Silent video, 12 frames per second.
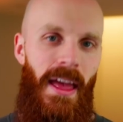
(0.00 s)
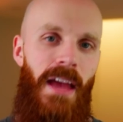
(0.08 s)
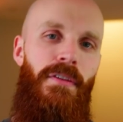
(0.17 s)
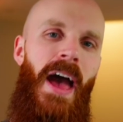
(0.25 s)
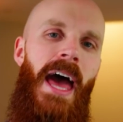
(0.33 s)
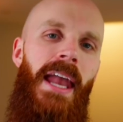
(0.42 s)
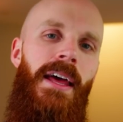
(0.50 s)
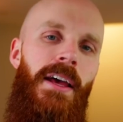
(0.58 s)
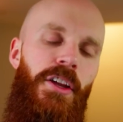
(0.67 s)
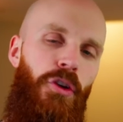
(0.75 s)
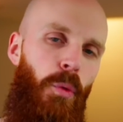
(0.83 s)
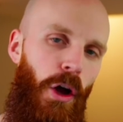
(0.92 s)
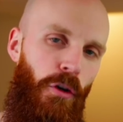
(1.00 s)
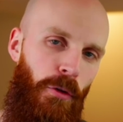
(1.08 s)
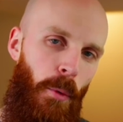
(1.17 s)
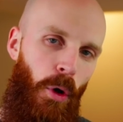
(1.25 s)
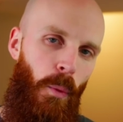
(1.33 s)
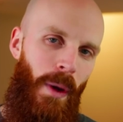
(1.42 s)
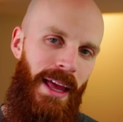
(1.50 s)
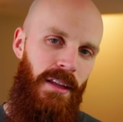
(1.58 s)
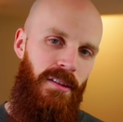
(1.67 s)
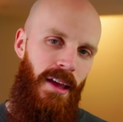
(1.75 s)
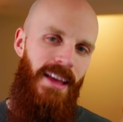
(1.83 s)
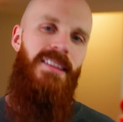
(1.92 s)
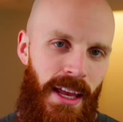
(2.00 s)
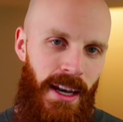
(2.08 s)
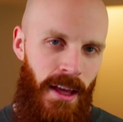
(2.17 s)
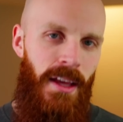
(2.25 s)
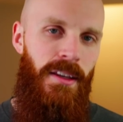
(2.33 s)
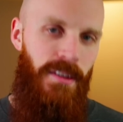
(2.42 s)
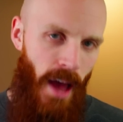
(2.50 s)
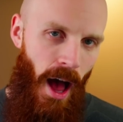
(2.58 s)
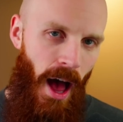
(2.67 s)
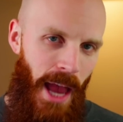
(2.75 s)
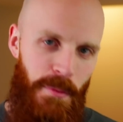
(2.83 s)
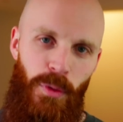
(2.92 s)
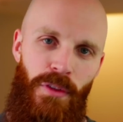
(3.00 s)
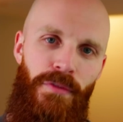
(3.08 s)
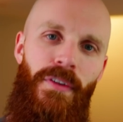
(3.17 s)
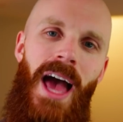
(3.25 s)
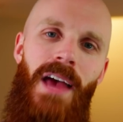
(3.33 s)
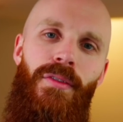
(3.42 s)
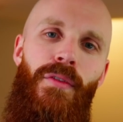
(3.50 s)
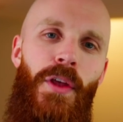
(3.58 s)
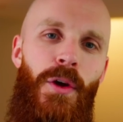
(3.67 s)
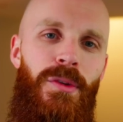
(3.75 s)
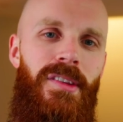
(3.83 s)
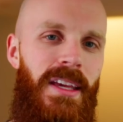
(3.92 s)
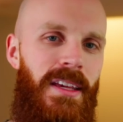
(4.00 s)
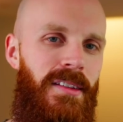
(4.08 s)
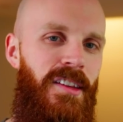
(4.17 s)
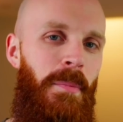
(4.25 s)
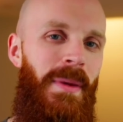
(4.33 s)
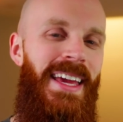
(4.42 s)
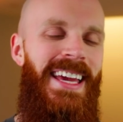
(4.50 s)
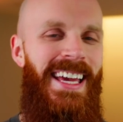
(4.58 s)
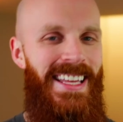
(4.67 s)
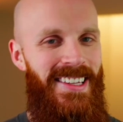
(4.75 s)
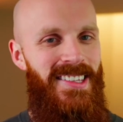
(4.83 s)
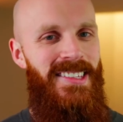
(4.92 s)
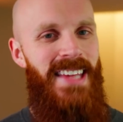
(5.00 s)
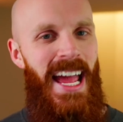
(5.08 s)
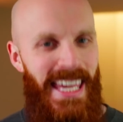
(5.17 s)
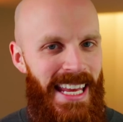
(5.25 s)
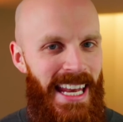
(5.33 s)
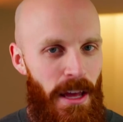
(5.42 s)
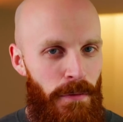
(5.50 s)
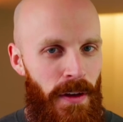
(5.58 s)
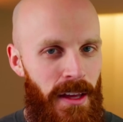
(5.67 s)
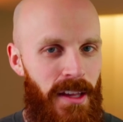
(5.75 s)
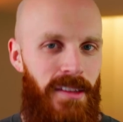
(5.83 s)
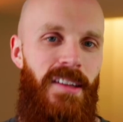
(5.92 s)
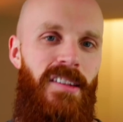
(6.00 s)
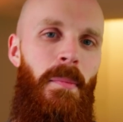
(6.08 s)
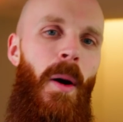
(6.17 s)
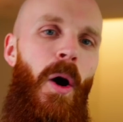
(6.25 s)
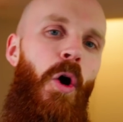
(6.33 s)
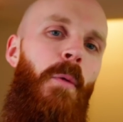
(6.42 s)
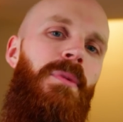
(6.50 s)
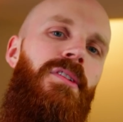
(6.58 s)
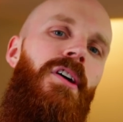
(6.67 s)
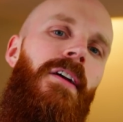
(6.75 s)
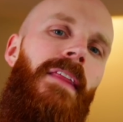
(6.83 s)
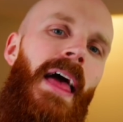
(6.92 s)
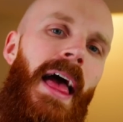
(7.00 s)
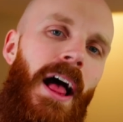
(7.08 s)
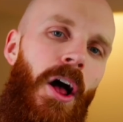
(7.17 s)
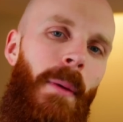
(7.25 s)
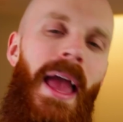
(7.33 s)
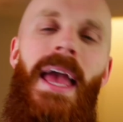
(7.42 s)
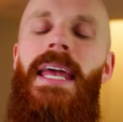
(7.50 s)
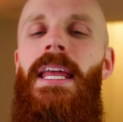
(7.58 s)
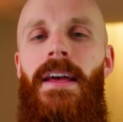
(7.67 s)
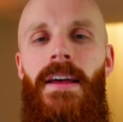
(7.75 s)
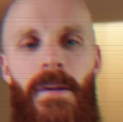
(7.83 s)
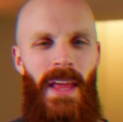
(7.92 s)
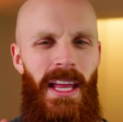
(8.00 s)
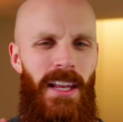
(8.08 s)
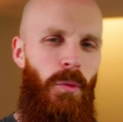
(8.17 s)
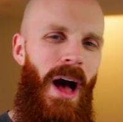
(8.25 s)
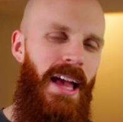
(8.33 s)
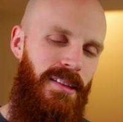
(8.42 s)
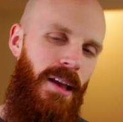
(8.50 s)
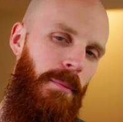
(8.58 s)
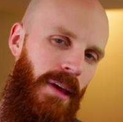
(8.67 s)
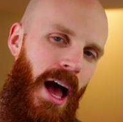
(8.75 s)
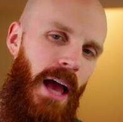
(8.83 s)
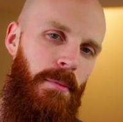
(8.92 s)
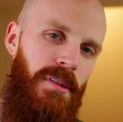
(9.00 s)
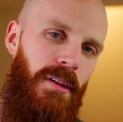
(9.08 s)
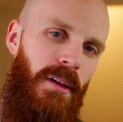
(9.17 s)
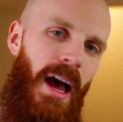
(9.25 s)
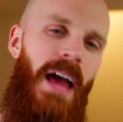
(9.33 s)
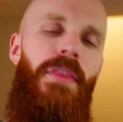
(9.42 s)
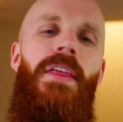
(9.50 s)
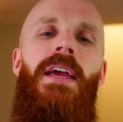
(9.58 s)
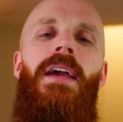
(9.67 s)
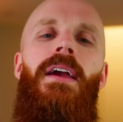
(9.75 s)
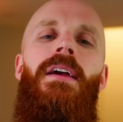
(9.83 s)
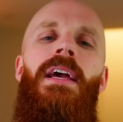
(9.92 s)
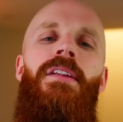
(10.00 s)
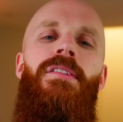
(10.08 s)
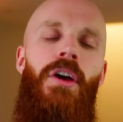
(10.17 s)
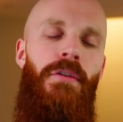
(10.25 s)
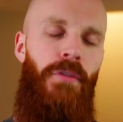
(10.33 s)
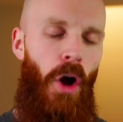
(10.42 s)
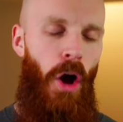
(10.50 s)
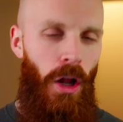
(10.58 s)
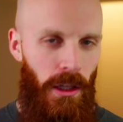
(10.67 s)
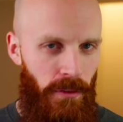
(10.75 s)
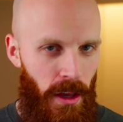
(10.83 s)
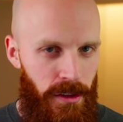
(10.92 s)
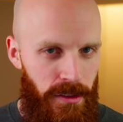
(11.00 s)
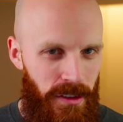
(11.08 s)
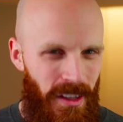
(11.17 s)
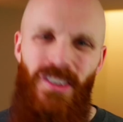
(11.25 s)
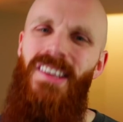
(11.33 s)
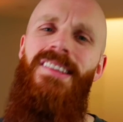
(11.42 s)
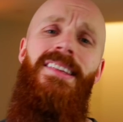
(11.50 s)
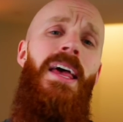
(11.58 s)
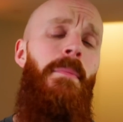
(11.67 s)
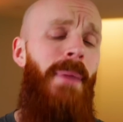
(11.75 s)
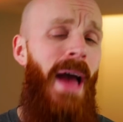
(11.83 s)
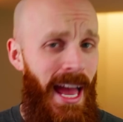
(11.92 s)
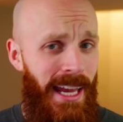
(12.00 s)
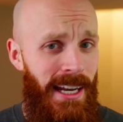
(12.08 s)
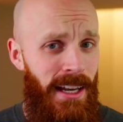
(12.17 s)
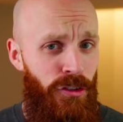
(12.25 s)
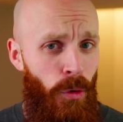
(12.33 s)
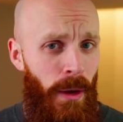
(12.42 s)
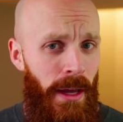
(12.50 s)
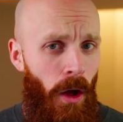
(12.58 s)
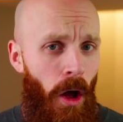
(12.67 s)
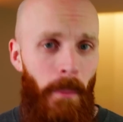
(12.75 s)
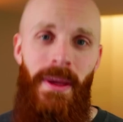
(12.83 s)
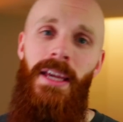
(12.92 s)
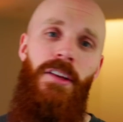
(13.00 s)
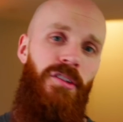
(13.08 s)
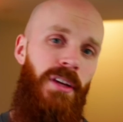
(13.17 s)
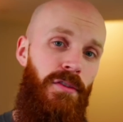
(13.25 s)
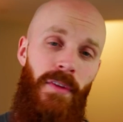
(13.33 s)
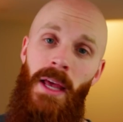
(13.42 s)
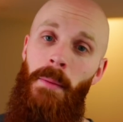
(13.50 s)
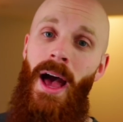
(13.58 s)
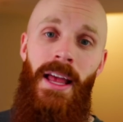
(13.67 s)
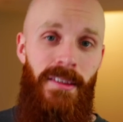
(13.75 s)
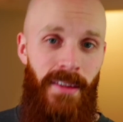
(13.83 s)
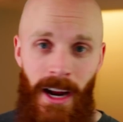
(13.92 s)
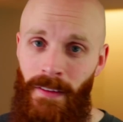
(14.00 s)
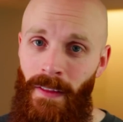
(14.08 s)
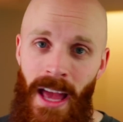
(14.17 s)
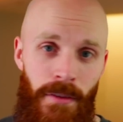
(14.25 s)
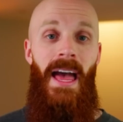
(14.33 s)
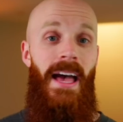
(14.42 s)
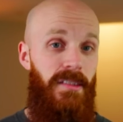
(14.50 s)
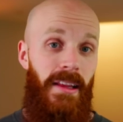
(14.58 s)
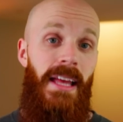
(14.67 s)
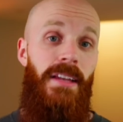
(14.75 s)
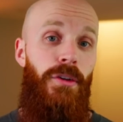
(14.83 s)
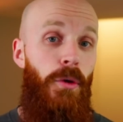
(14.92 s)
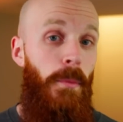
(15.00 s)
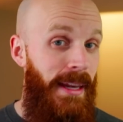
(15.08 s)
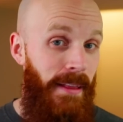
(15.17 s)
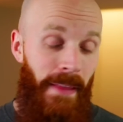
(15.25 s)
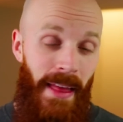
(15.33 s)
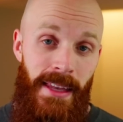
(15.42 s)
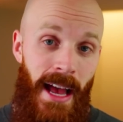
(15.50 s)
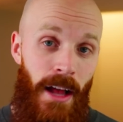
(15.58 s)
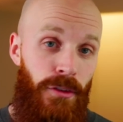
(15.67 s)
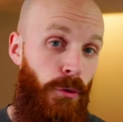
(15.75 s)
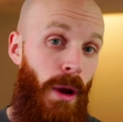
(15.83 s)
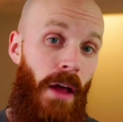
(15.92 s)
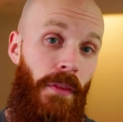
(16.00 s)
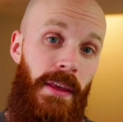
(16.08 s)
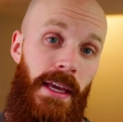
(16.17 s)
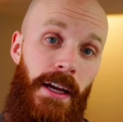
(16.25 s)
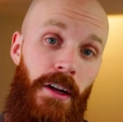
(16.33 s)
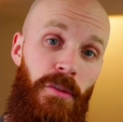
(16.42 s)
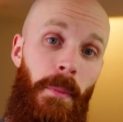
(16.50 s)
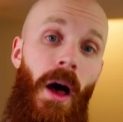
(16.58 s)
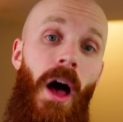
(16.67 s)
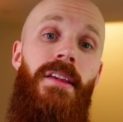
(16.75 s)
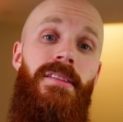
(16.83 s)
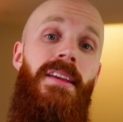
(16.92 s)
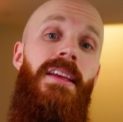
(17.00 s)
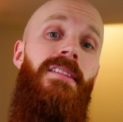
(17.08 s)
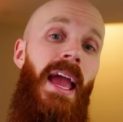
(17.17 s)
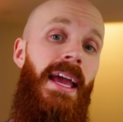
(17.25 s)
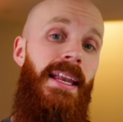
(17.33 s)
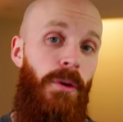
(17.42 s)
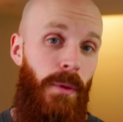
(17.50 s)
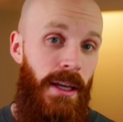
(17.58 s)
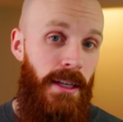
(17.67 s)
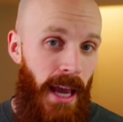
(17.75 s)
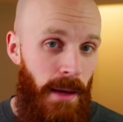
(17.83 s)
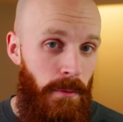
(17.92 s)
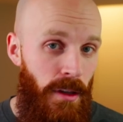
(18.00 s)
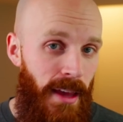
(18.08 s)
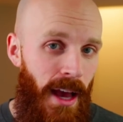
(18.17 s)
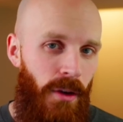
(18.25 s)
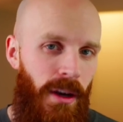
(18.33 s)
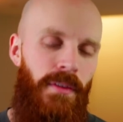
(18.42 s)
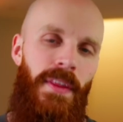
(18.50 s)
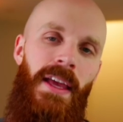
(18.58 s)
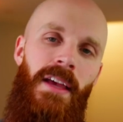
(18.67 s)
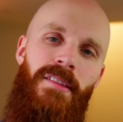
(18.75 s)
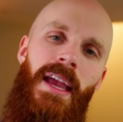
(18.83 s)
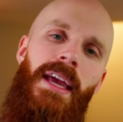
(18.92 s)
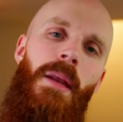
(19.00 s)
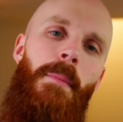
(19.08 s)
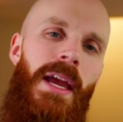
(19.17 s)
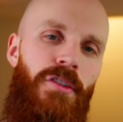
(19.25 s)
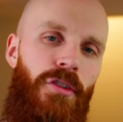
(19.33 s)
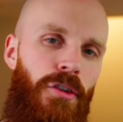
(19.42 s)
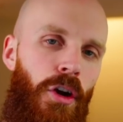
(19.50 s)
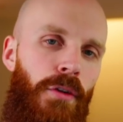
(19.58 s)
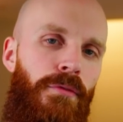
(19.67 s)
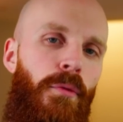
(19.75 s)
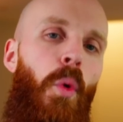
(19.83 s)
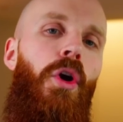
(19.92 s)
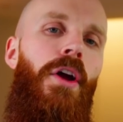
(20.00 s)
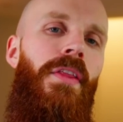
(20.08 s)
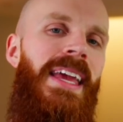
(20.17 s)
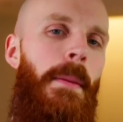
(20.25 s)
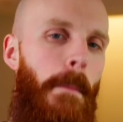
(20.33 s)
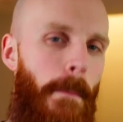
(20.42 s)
they've had 12 or more wins 6 times, 5 of those seasons being consecutive since Mahomes took the helm. And that is why sometimes I think it's good for all of us to just sit back and enjoy it all. Being a Chiefs fan my entire life has led to many letdowns throughout the years, but since Andy Reid came to town, everything has taken a major turn for the